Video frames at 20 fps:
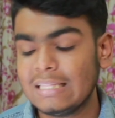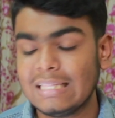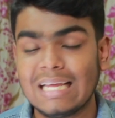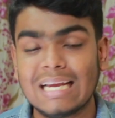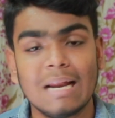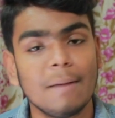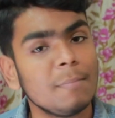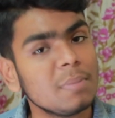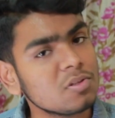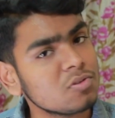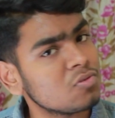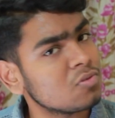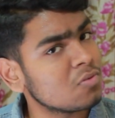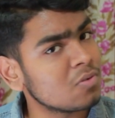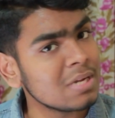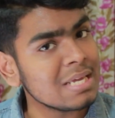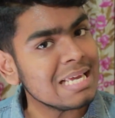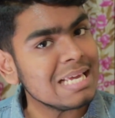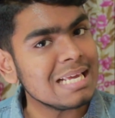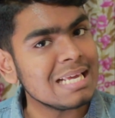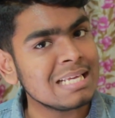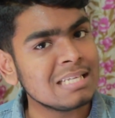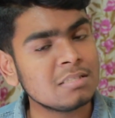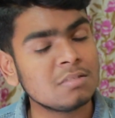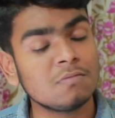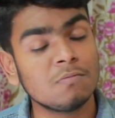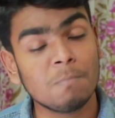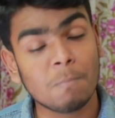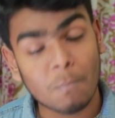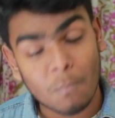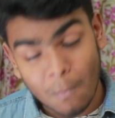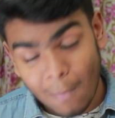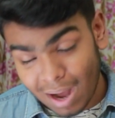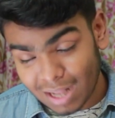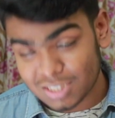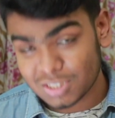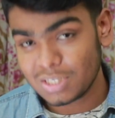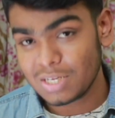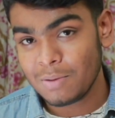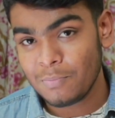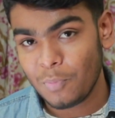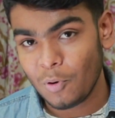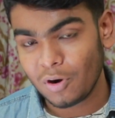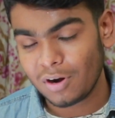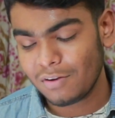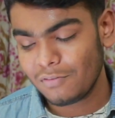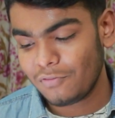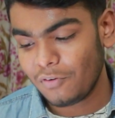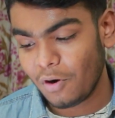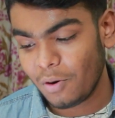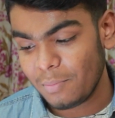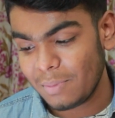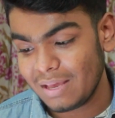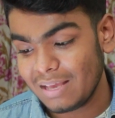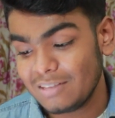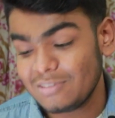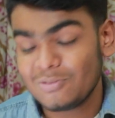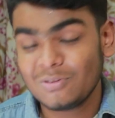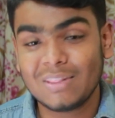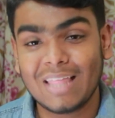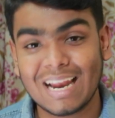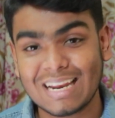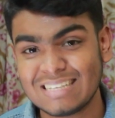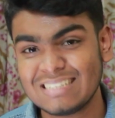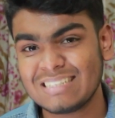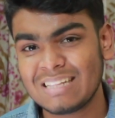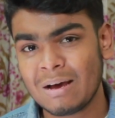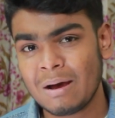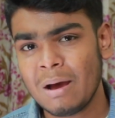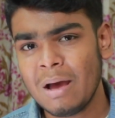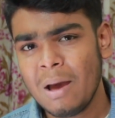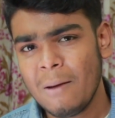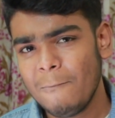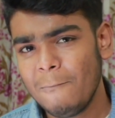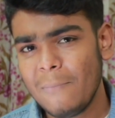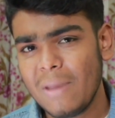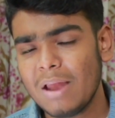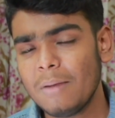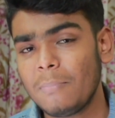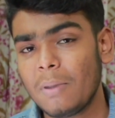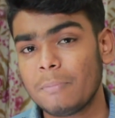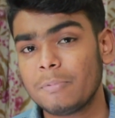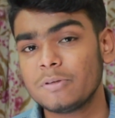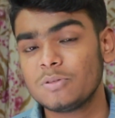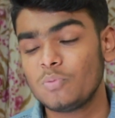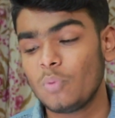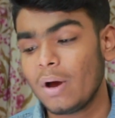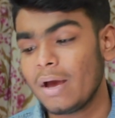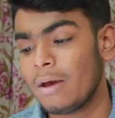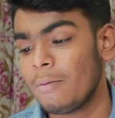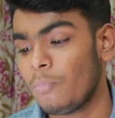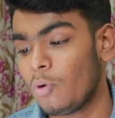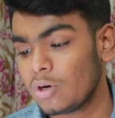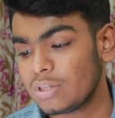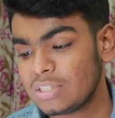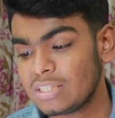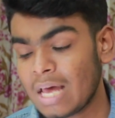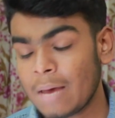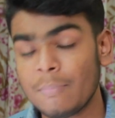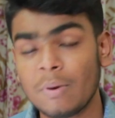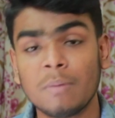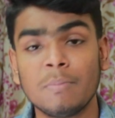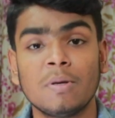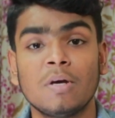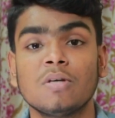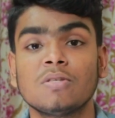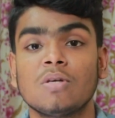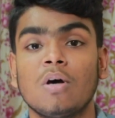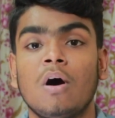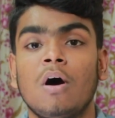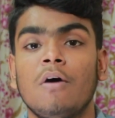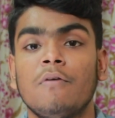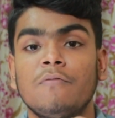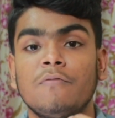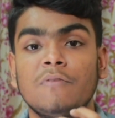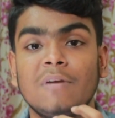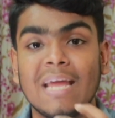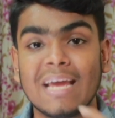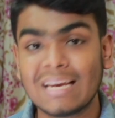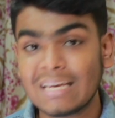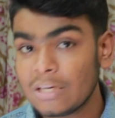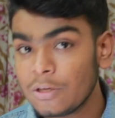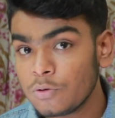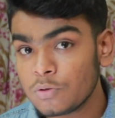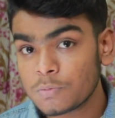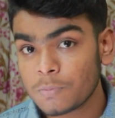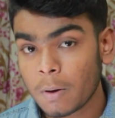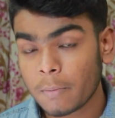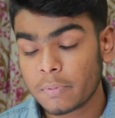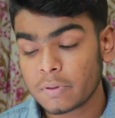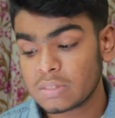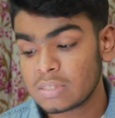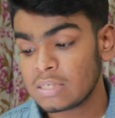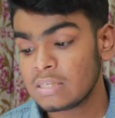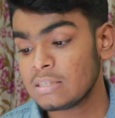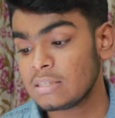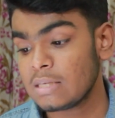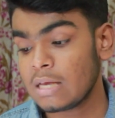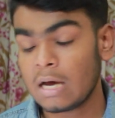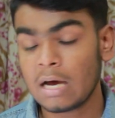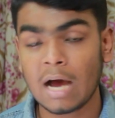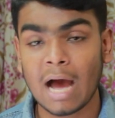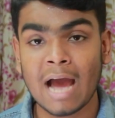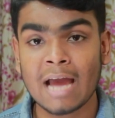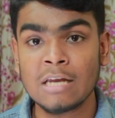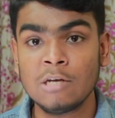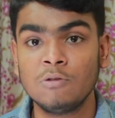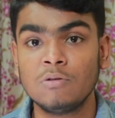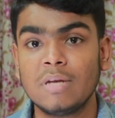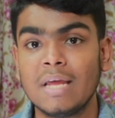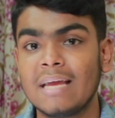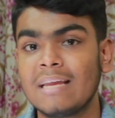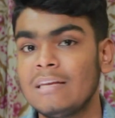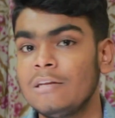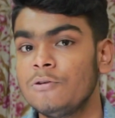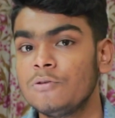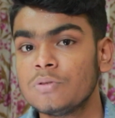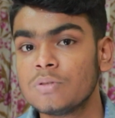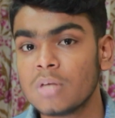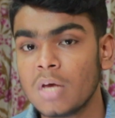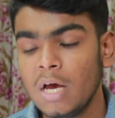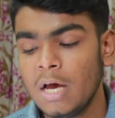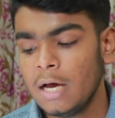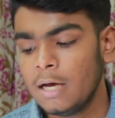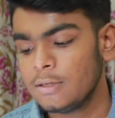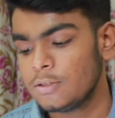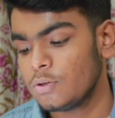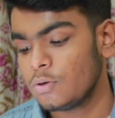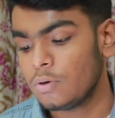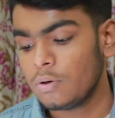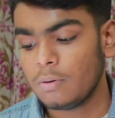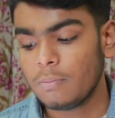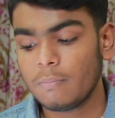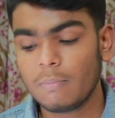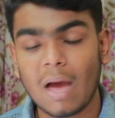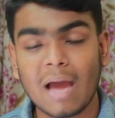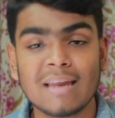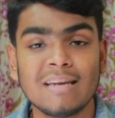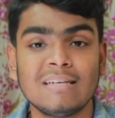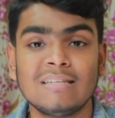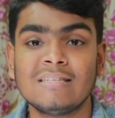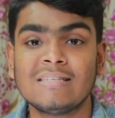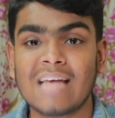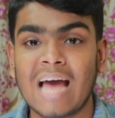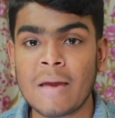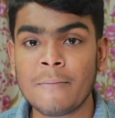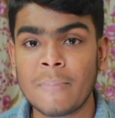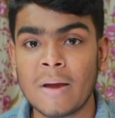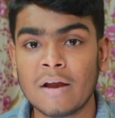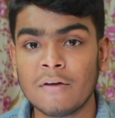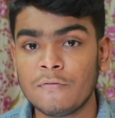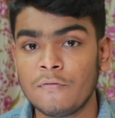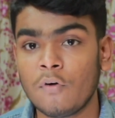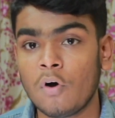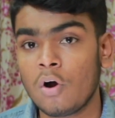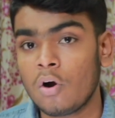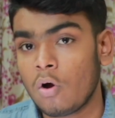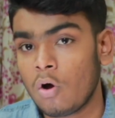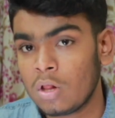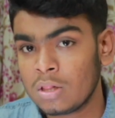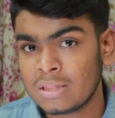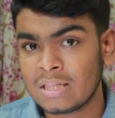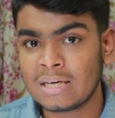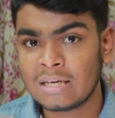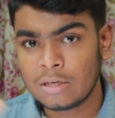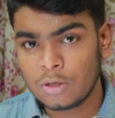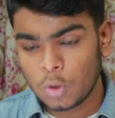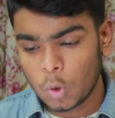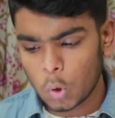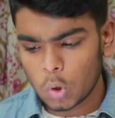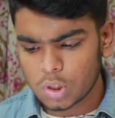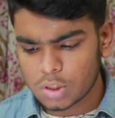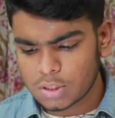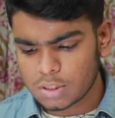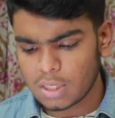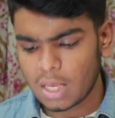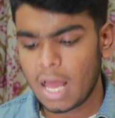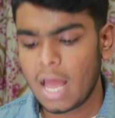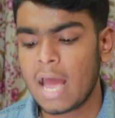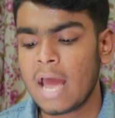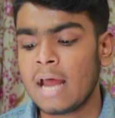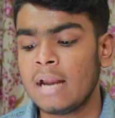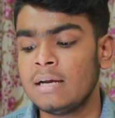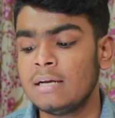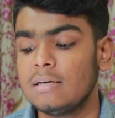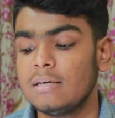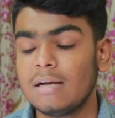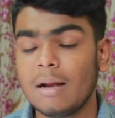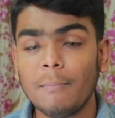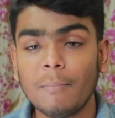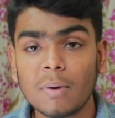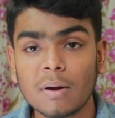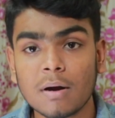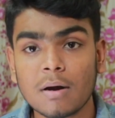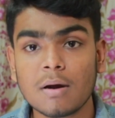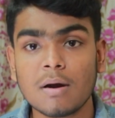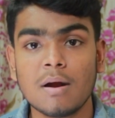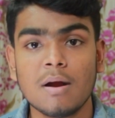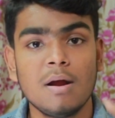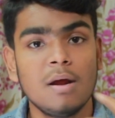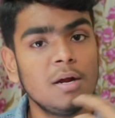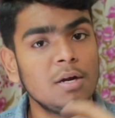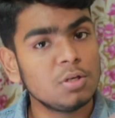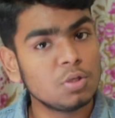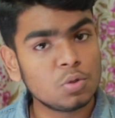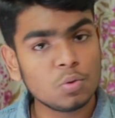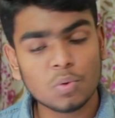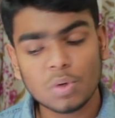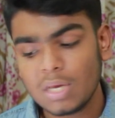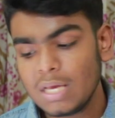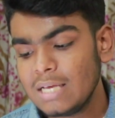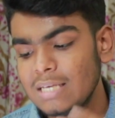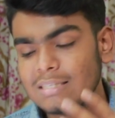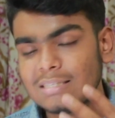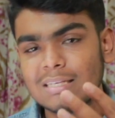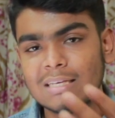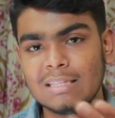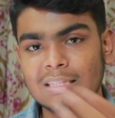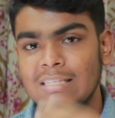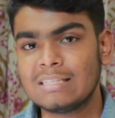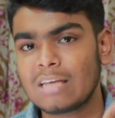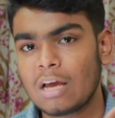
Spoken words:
the number 3 is much important for me. So that is the main purpose why I bought this iPad, because of tech news purposes. I do tech news, so I need this iPad for all the notes. And number 2 is this